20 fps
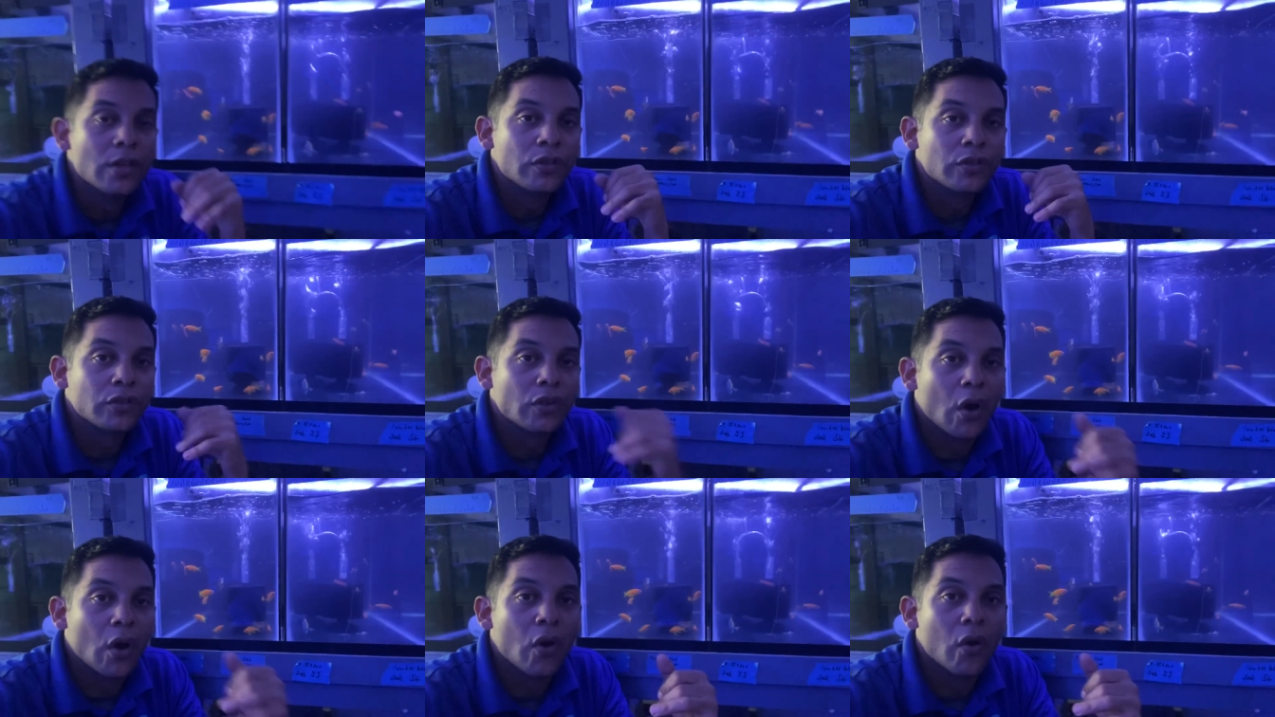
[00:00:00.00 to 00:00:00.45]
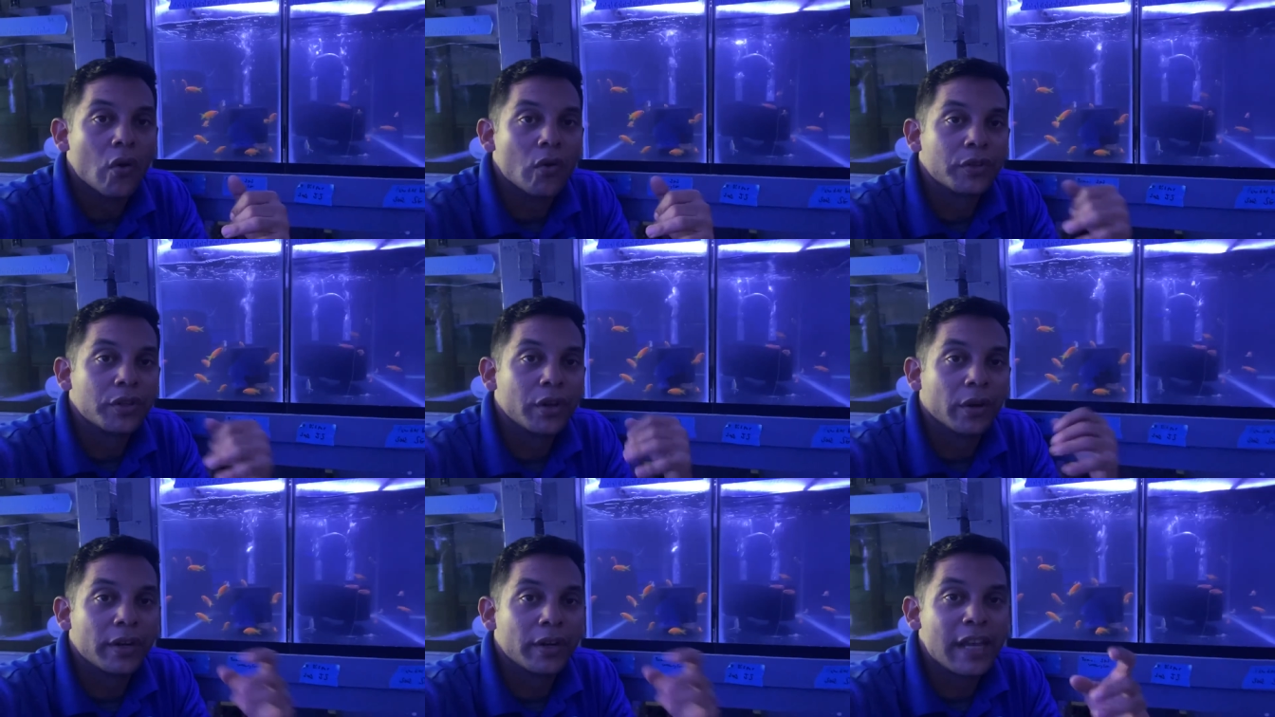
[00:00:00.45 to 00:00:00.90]
So
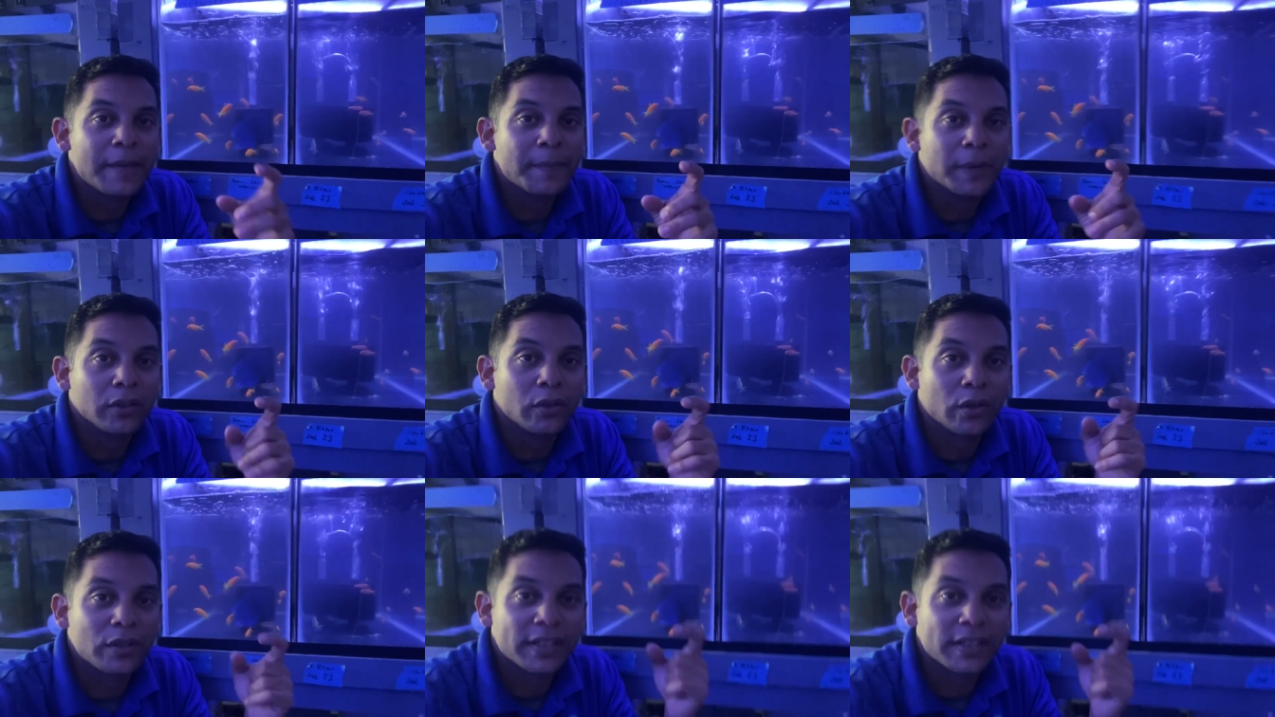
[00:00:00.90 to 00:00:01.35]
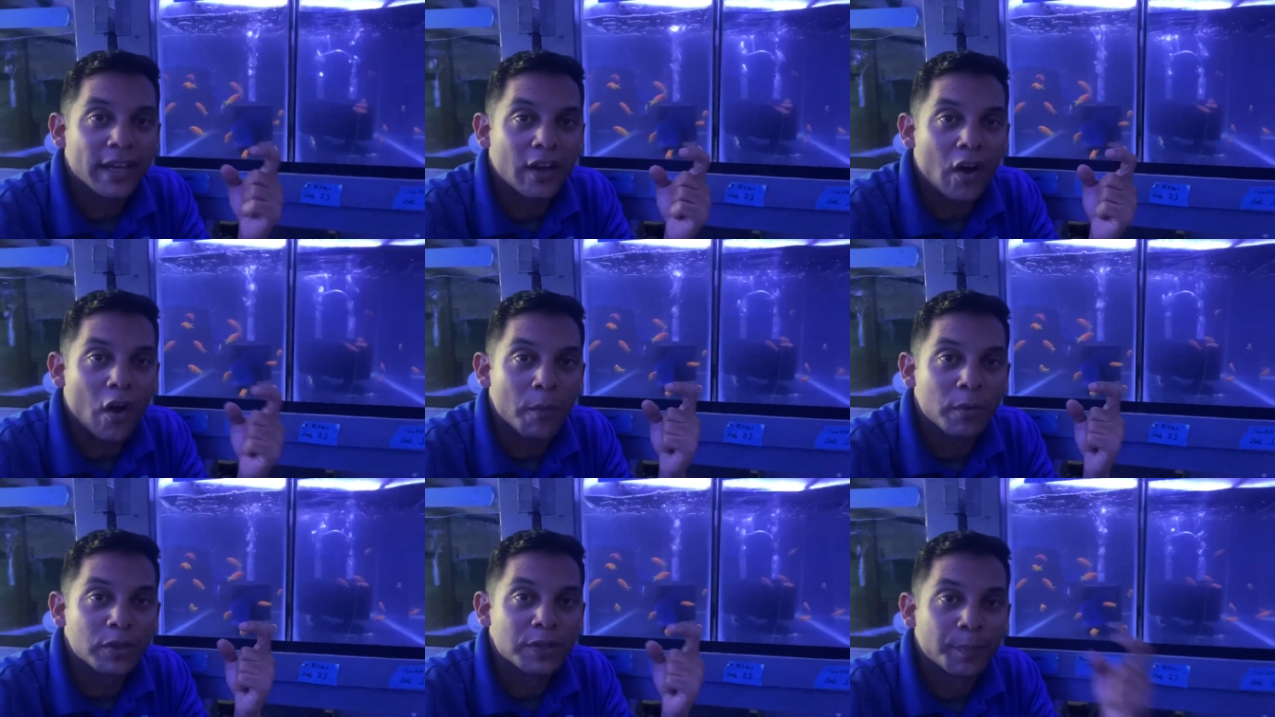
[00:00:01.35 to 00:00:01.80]
uronema looks like
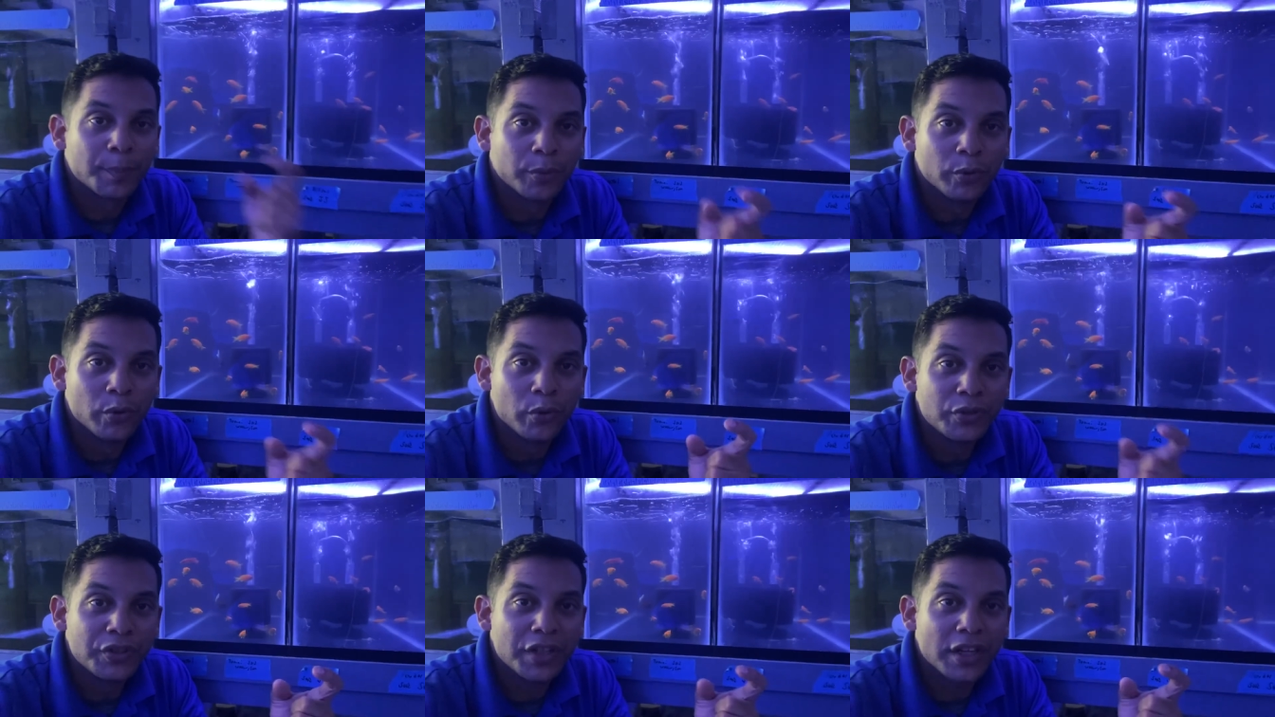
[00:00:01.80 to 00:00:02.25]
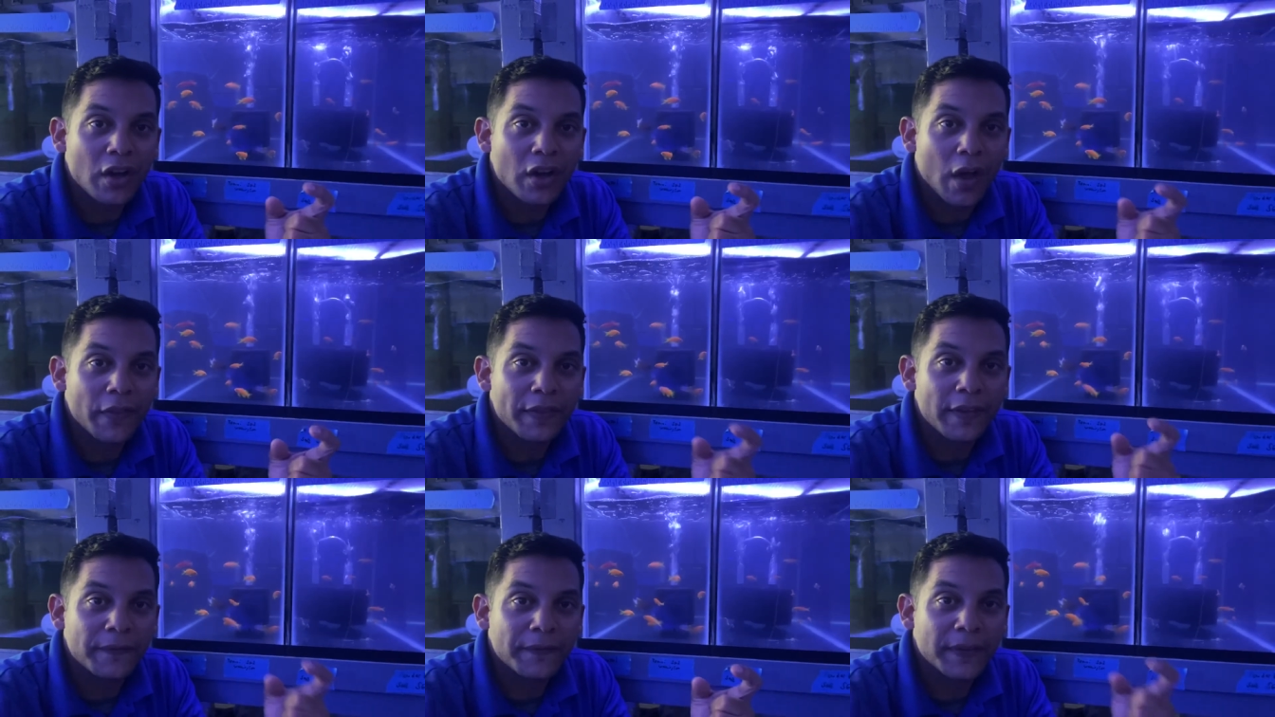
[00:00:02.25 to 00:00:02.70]
almost bruising
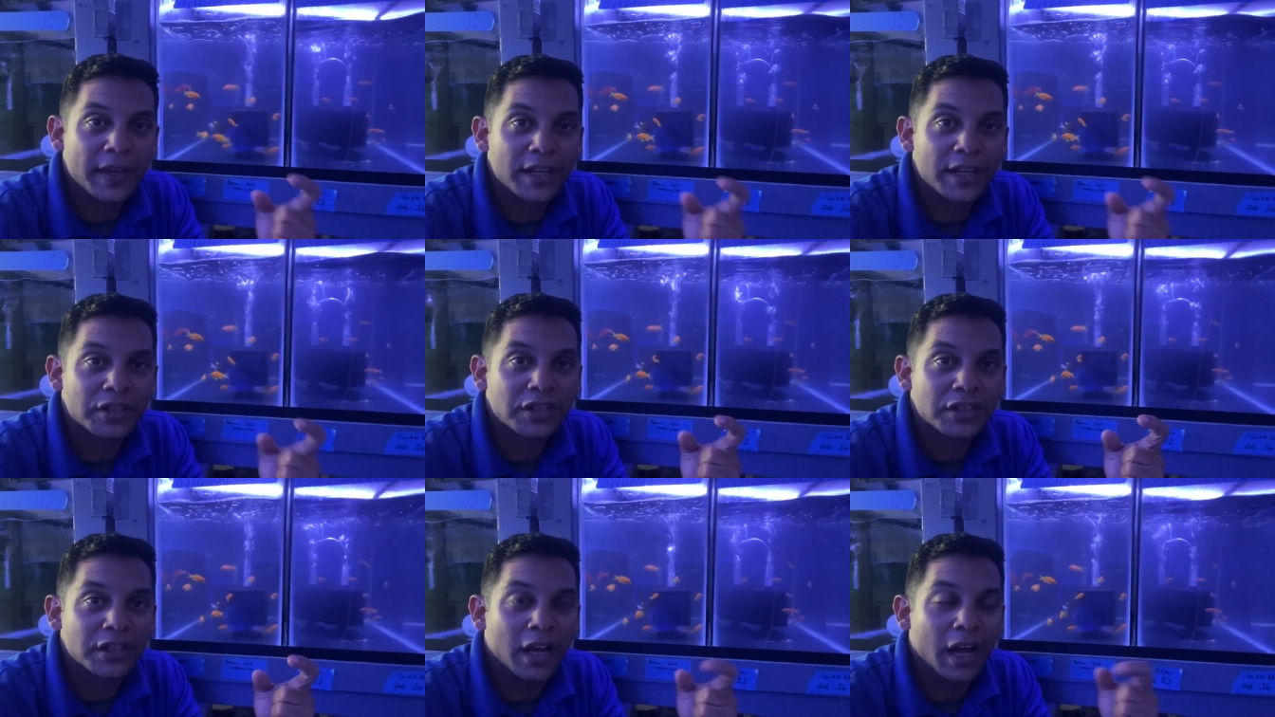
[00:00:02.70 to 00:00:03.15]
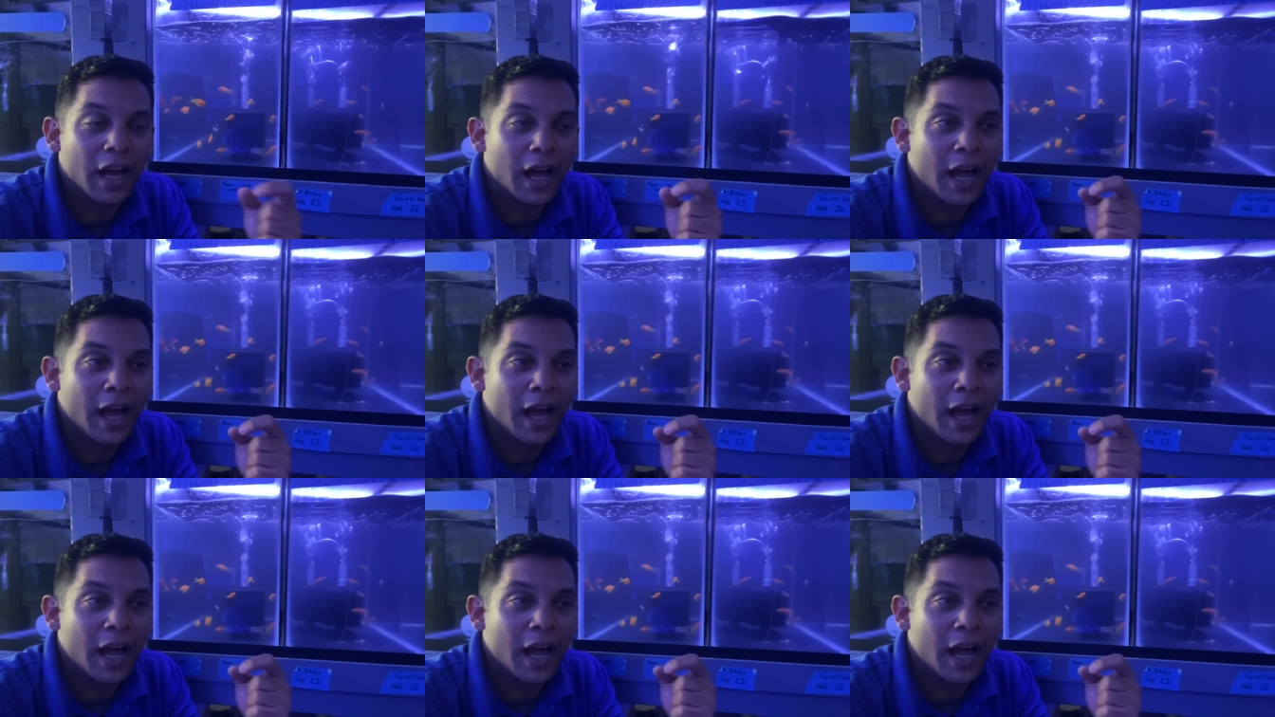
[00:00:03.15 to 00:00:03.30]
on the fish,